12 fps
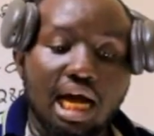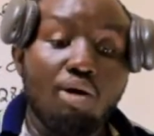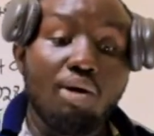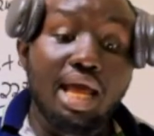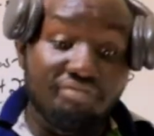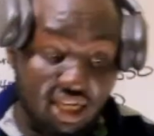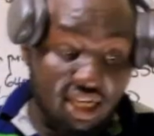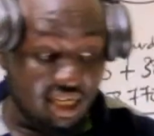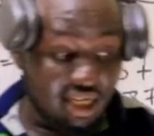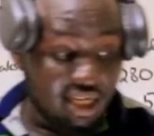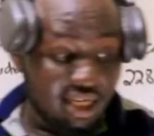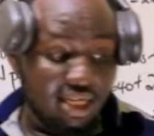However,
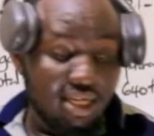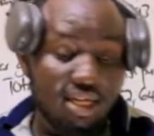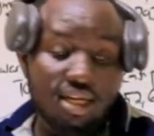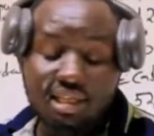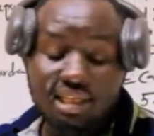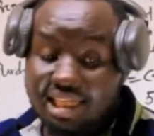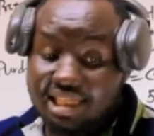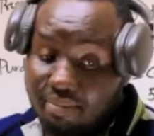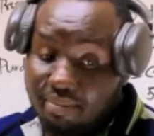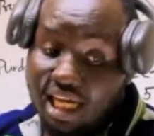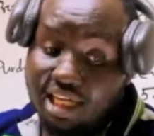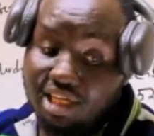the
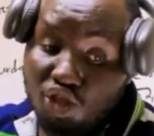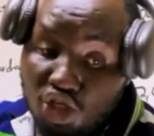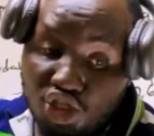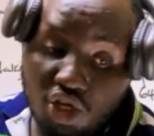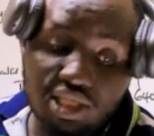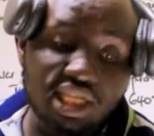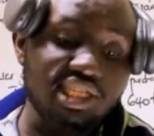examiner has not told us